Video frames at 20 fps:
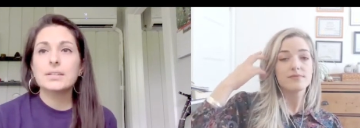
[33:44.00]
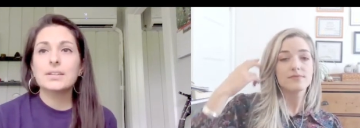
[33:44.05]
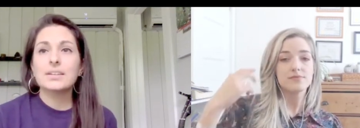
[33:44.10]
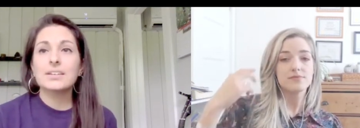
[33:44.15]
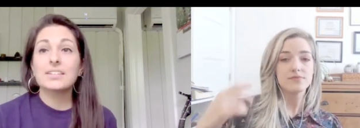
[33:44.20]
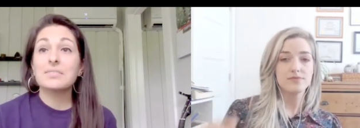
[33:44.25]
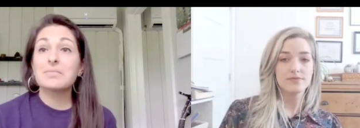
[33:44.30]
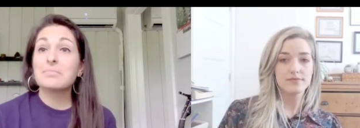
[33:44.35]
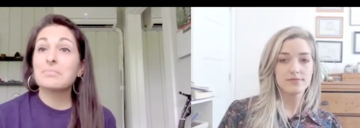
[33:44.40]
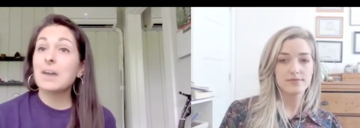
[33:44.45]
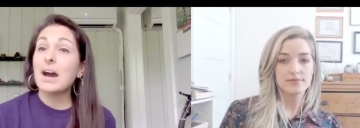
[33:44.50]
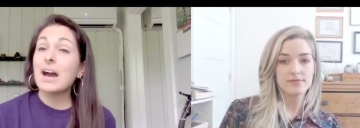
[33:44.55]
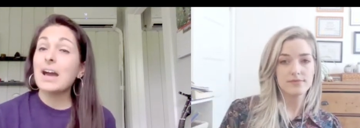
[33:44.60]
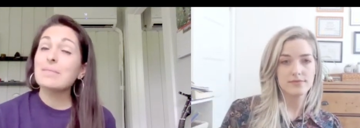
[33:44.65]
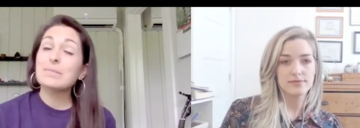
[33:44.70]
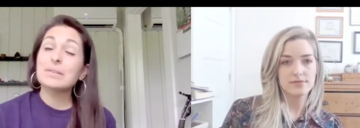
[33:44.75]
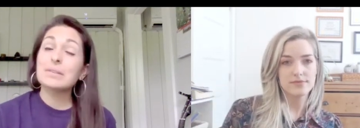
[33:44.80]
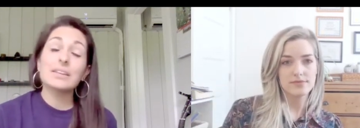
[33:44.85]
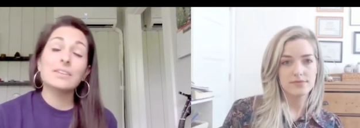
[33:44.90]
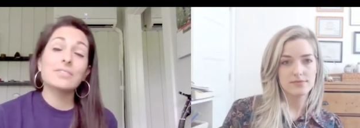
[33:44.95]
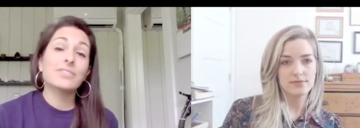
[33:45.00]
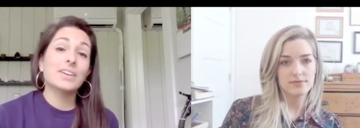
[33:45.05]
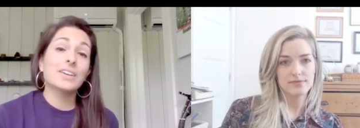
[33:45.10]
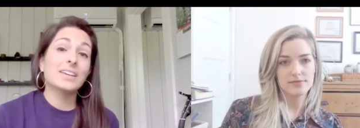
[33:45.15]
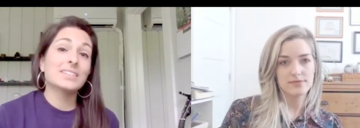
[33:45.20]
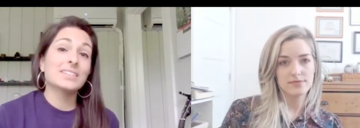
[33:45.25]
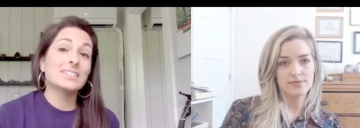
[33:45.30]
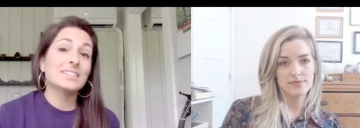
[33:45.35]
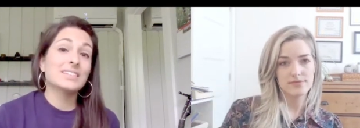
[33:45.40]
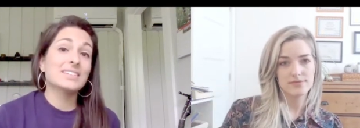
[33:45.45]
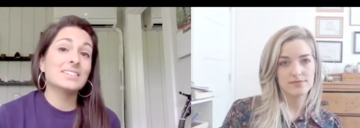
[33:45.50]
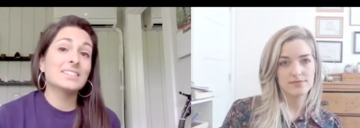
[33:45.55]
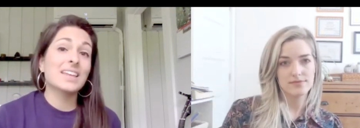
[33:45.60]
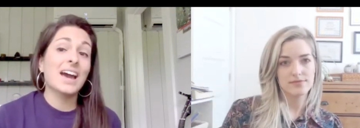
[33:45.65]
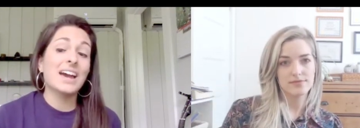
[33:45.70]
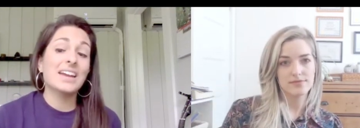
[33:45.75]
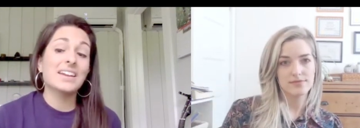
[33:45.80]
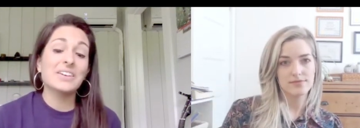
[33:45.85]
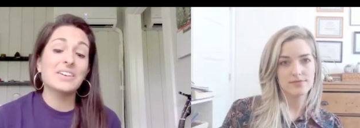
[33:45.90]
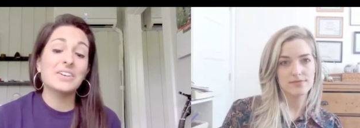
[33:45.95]
Speaker 1: my belief is is that
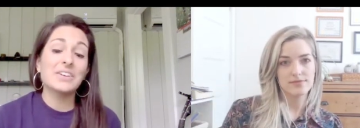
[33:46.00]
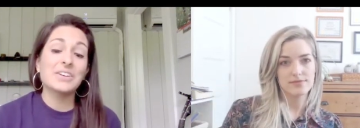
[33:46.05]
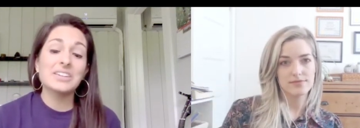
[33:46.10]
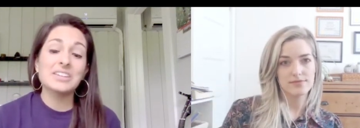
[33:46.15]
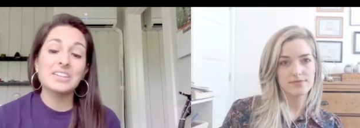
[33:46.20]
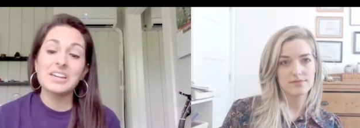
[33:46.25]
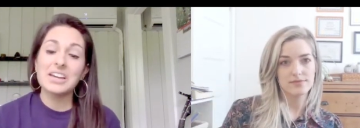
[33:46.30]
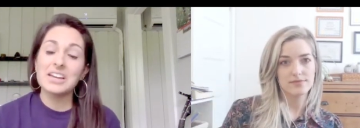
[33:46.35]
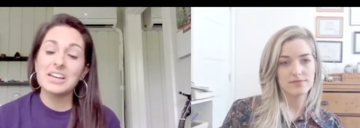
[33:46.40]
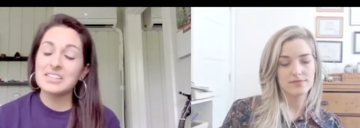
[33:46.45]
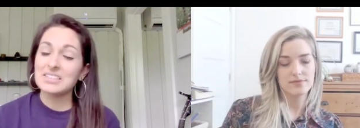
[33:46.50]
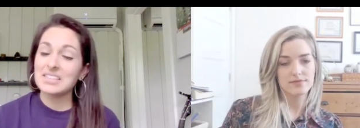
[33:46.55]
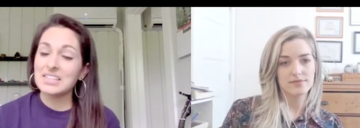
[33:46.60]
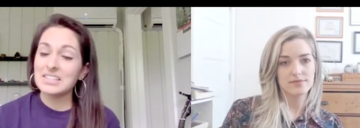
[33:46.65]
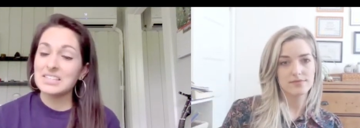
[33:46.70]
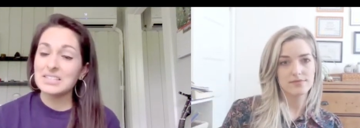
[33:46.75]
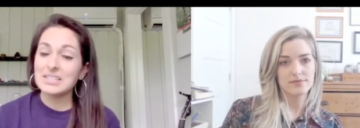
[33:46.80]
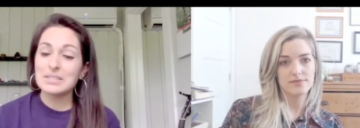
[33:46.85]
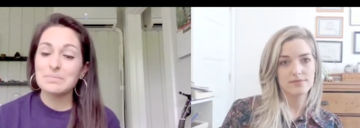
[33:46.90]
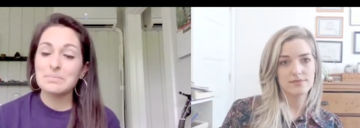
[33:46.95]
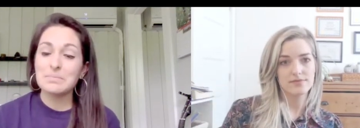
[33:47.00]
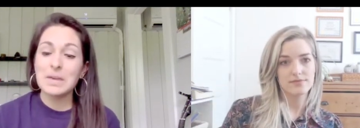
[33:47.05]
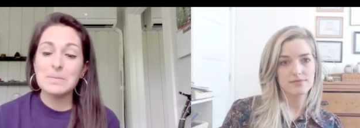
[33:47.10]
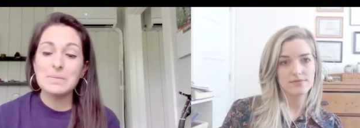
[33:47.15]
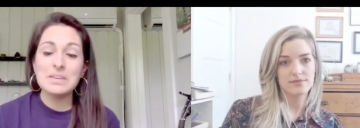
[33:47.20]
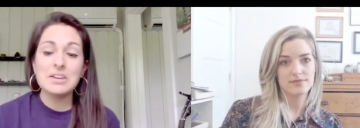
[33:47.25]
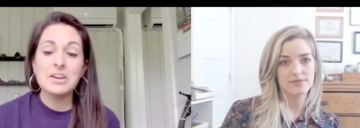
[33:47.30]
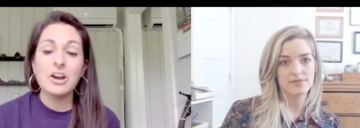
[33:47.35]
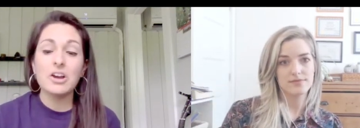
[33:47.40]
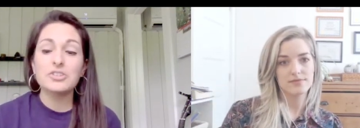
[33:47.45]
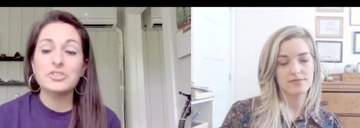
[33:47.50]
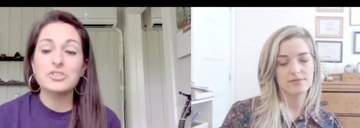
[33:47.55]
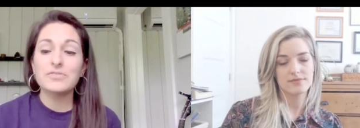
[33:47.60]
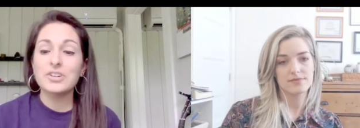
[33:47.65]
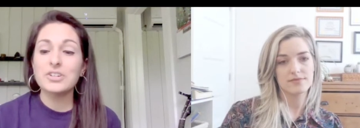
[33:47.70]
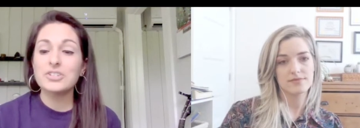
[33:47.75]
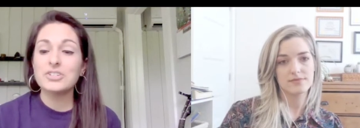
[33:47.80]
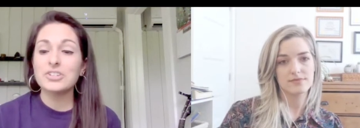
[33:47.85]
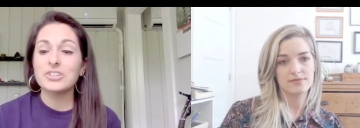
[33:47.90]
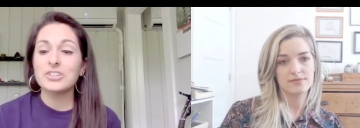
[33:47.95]
uh, yeah, this is maybe
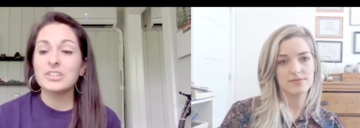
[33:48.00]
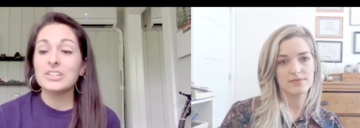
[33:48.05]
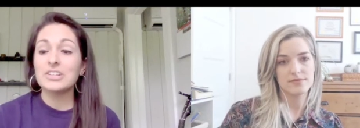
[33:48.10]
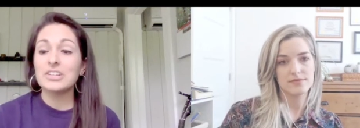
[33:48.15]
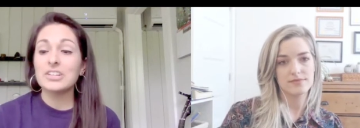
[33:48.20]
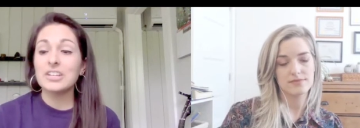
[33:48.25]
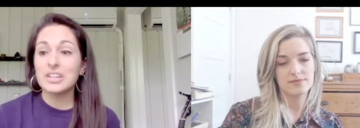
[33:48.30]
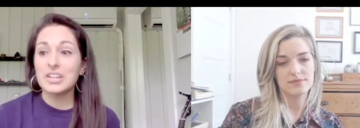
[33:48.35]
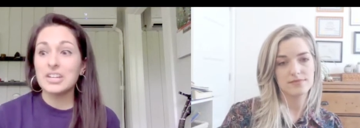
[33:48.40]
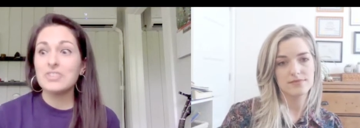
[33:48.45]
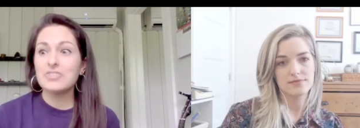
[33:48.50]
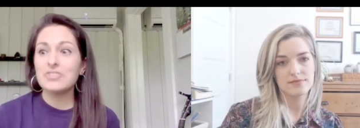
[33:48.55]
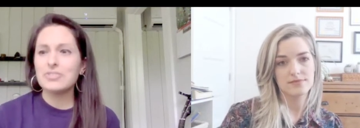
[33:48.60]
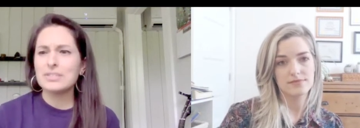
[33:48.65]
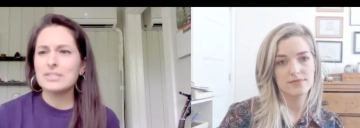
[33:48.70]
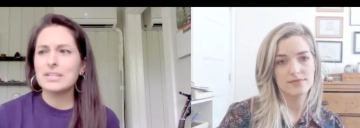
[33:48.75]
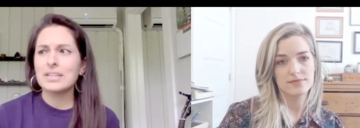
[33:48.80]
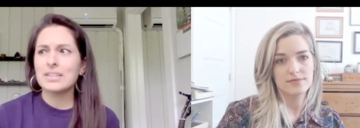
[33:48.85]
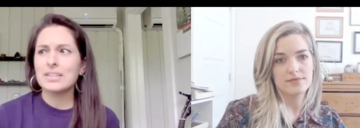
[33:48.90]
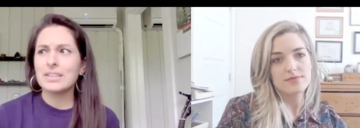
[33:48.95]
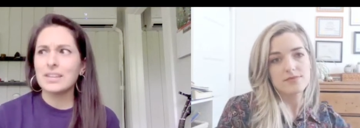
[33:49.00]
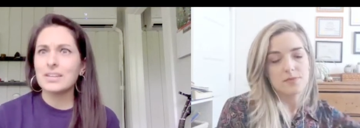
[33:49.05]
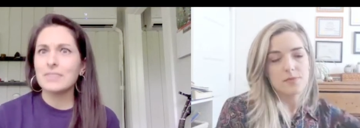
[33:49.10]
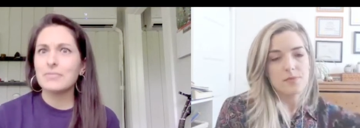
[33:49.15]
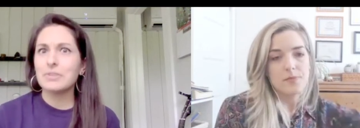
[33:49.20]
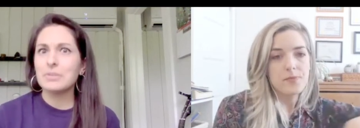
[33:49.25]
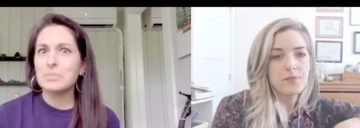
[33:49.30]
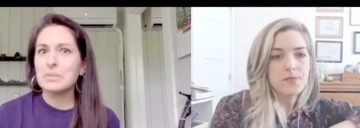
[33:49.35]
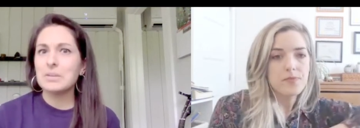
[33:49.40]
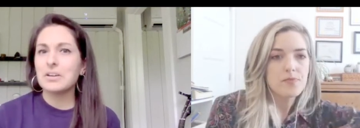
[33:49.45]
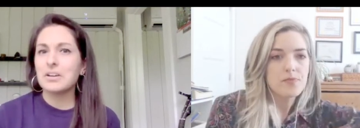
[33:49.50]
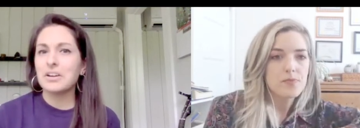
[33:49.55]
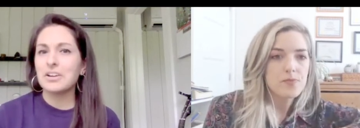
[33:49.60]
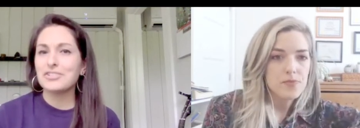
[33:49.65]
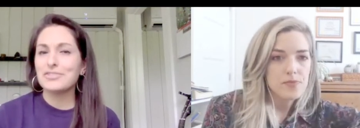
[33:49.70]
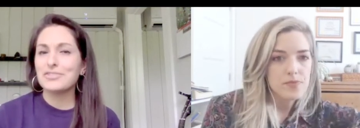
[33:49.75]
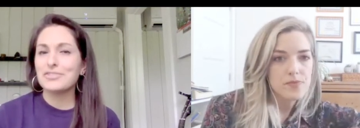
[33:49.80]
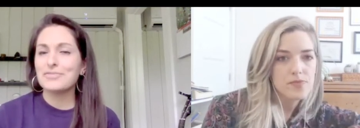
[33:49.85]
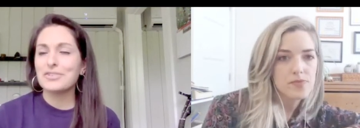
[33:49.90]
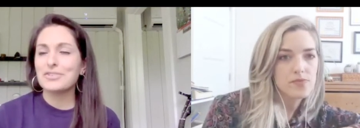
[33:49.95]
controversial and, and, interesting that it would be a
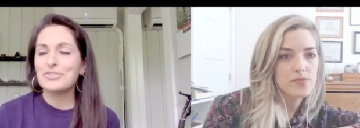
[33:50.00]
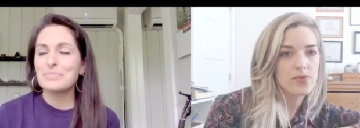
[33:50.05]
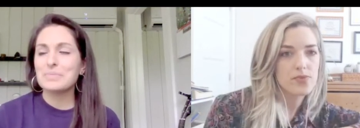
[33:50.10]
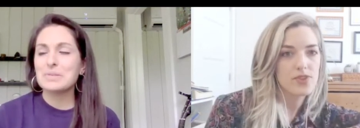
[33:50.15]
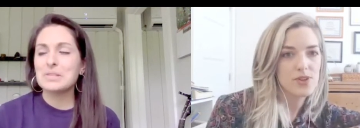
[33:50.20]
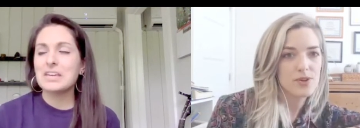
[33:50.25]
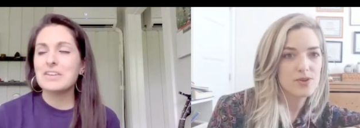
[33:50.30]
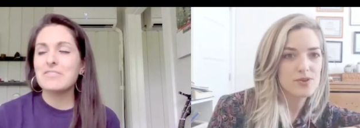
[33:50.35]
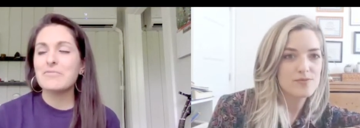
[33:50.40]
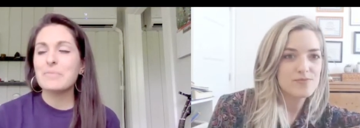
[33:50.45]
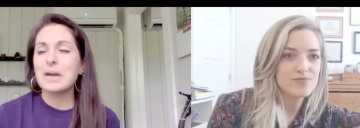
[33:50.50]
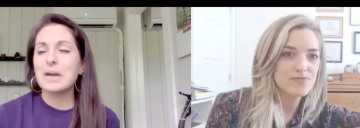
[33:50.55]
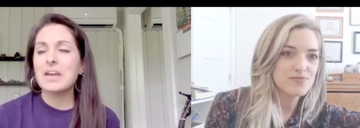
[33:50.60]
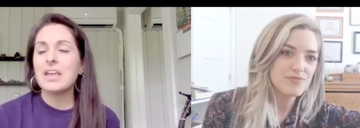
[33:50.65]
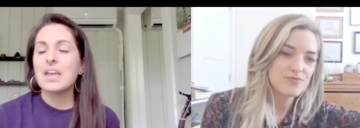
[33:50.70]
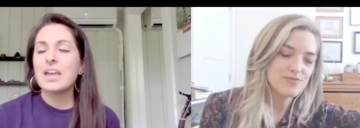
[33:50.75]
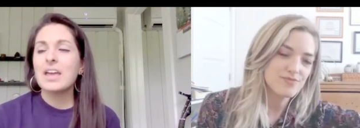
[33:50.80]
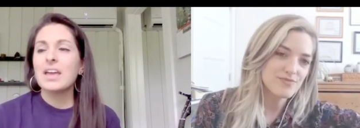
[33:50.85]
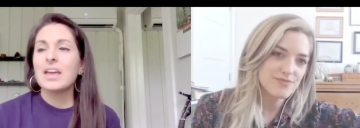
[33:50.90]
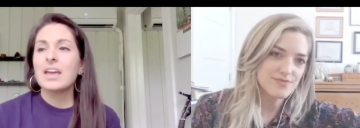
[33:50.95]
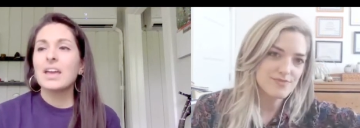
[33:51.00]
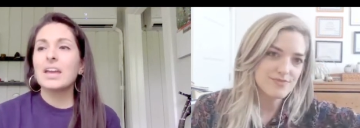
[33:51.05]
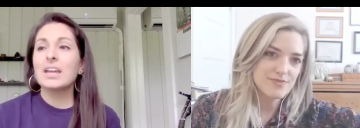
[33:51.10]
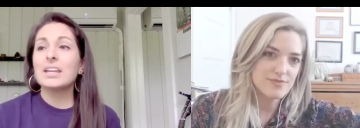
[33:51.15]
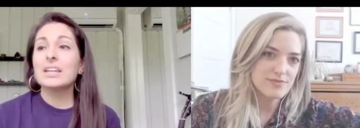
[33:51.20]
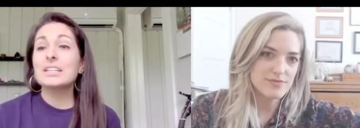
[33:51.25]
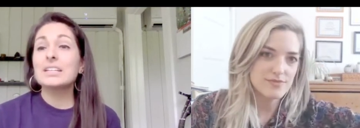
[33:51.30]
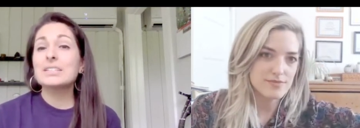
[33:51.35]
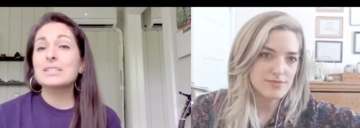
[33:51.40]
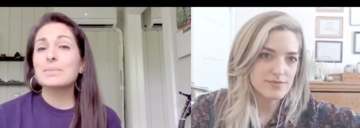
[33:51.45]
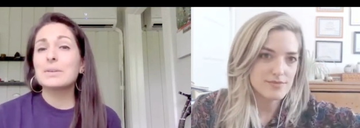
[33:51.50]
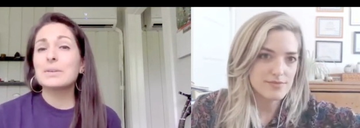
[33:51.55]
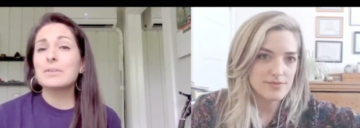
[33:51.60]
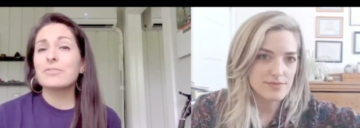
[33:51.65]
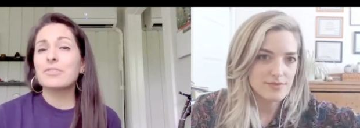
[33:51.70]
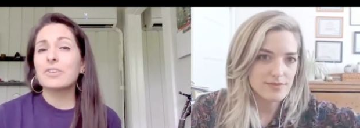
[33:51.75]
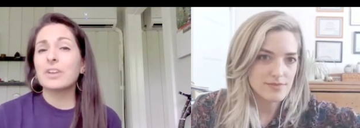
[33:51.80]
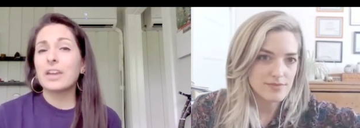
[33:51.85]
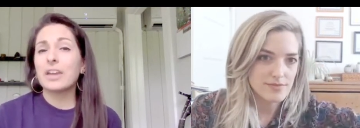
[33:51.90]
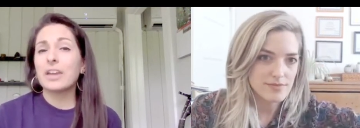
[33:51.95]
controversial belief but it needs to be
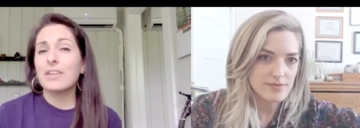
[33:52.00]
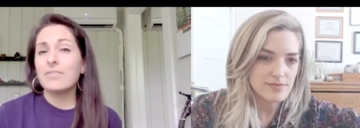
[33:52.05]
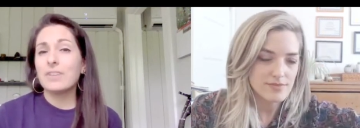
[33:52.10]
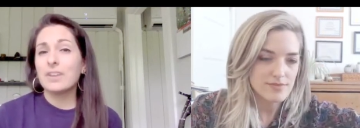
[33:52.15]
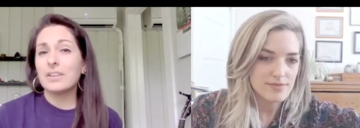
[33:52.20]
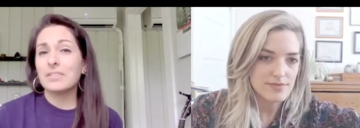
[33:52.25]
forgiven